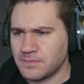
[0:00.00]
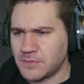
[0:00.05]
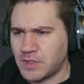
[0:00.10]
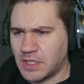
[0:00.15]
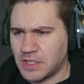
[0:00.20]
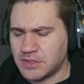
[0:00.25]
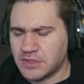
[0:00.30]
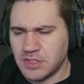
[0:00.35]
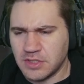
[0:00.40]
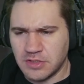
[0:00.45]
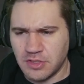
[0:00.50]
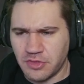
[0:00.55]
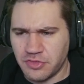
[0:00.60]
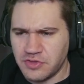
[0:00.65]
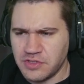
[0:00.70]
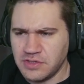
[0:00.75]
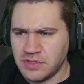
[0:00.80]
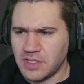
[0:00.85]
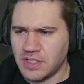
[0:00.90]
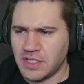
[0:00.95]
I think the
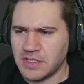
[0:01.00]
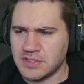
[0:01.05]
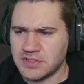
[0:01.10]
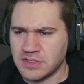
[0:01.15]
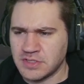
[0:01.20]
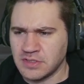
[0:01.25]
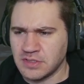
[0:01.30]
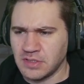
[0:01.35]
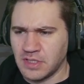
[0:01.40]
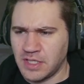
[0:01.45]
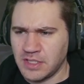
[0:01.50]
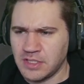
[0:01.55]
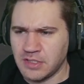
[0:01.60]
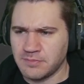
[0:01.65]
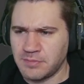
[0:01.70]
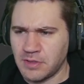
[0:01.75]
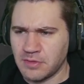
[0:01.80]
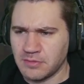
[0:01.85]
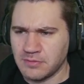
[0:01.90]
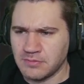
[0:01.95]
thing that I didn't like
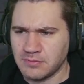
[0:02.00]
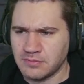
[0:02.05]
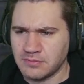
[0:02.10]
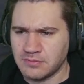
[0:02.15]
about